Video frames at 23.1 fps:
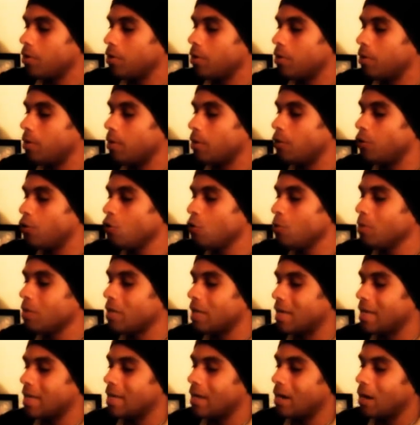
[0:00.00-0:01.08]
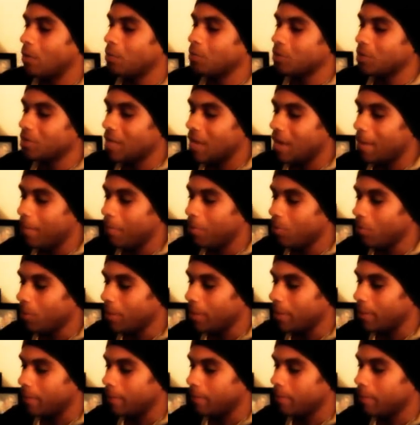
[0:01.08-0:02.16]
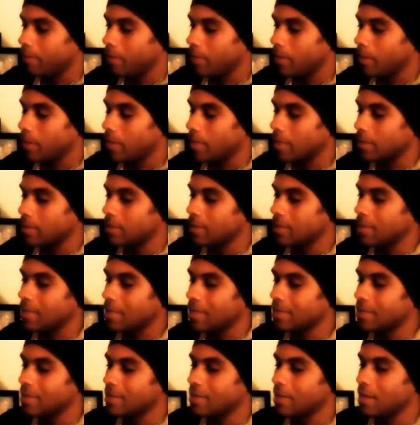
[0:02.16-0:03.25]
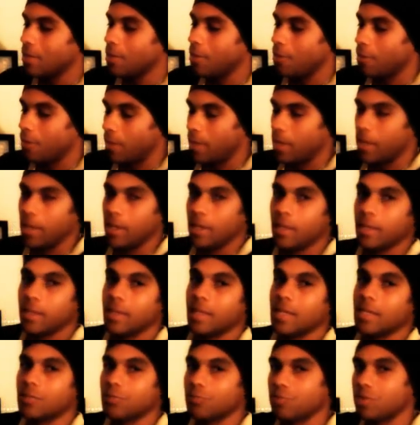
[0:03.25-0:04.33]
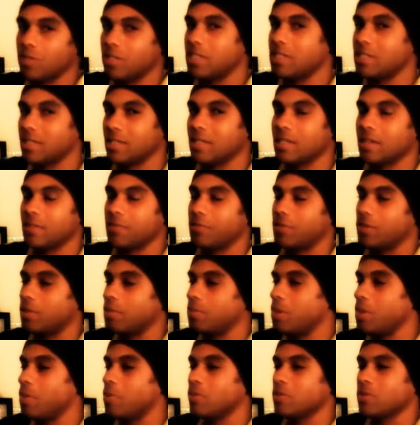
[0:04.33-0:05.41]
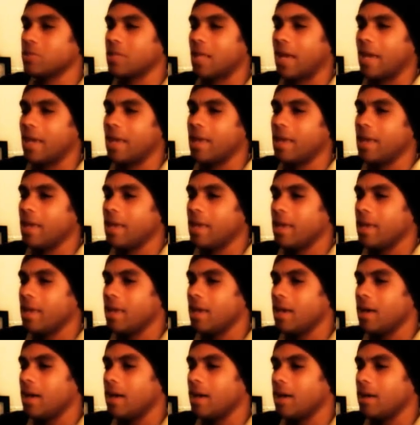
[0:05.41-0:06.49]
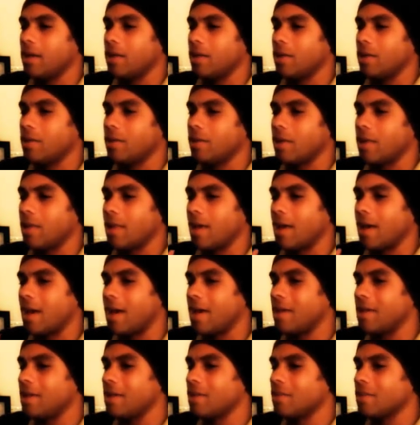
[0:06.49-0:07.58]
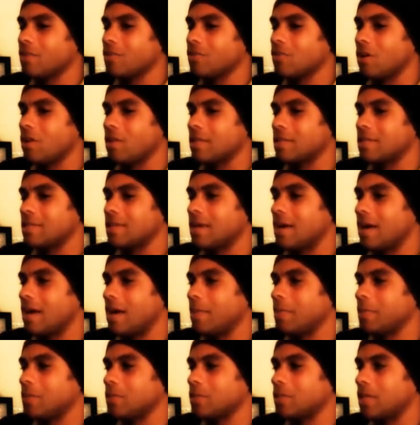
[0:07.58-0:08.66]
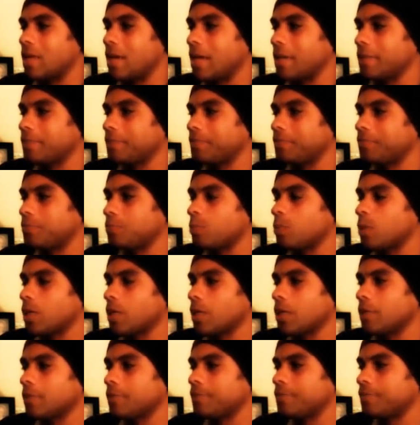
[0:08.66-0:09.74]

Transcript: accumulated up to that point. Now, see, that's another thing that's really significant. People like, uh, and, and, I hear this all the time, is like, well,